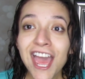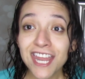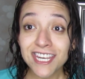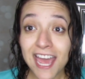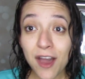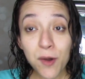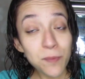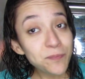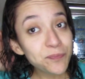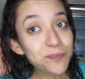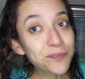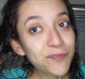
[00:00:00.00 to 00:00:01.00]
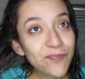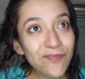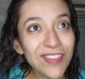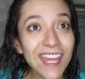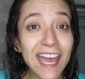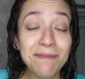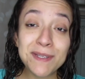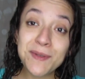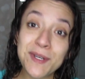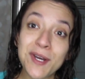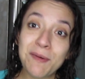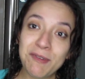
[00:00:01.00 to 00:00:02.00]
Now, I've been
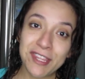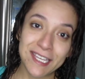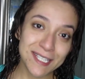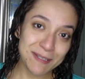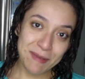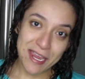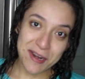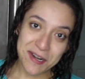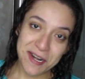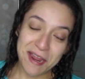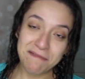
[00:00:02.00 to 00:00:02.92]
doing a couple things to my hair.